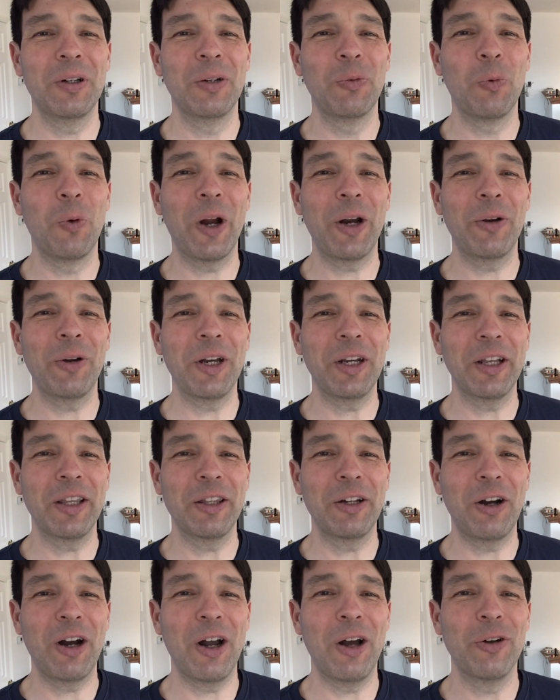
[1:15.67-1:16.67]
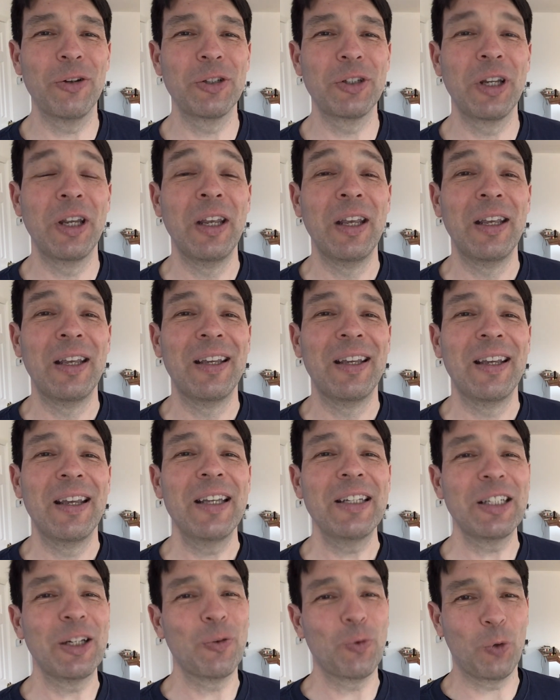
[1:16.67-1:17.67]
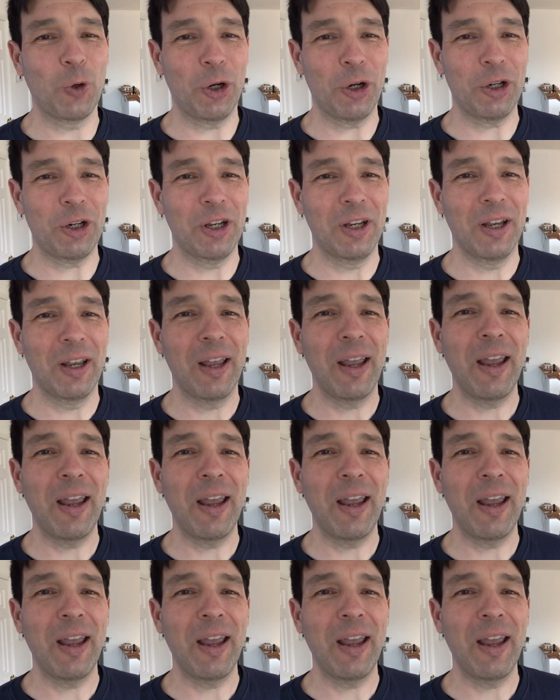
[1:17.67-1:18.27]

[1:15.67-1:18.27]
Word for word: wiring in their house, it didn't work.